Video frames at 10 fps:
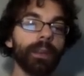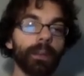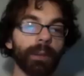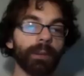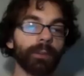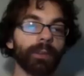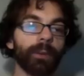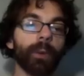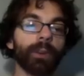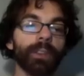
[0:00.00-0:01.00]
by using a
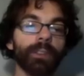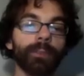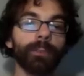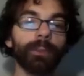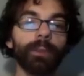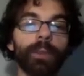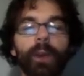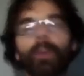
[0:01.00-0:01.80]
horizontal move,